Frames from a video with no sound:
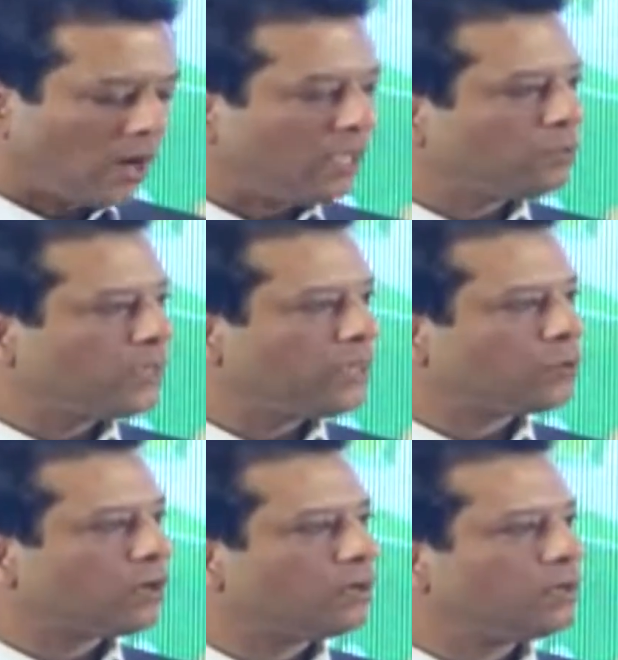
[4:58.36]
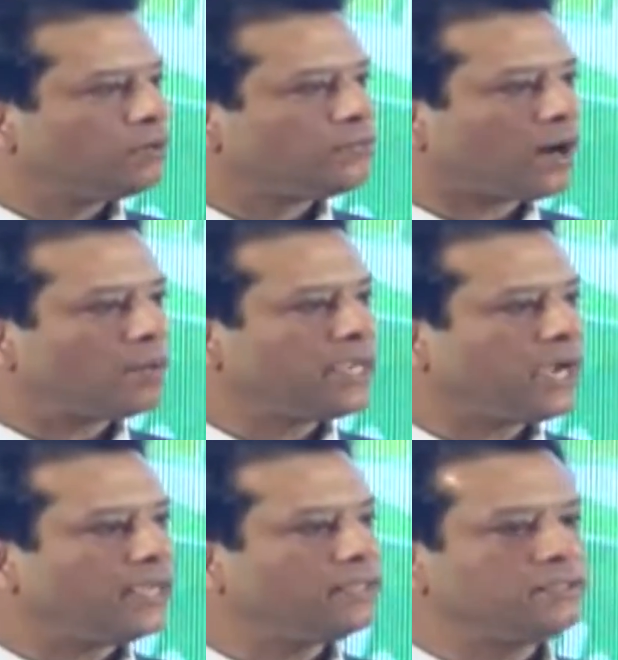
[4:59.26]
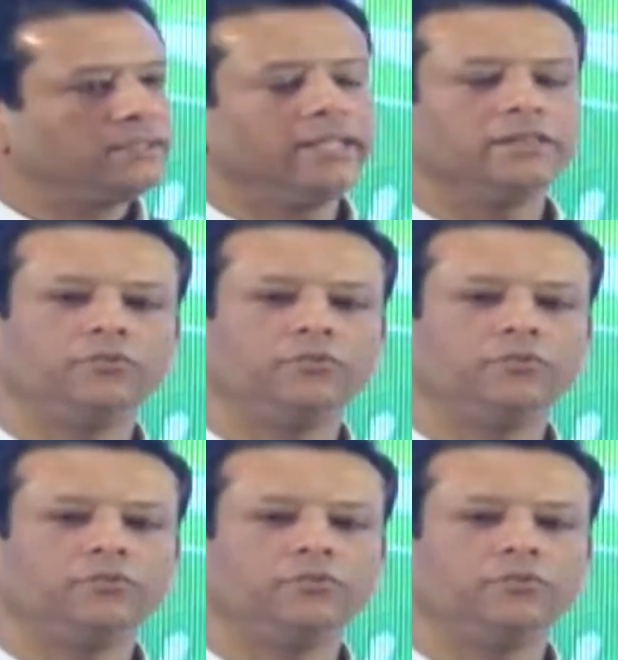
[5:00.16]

While we were far behind in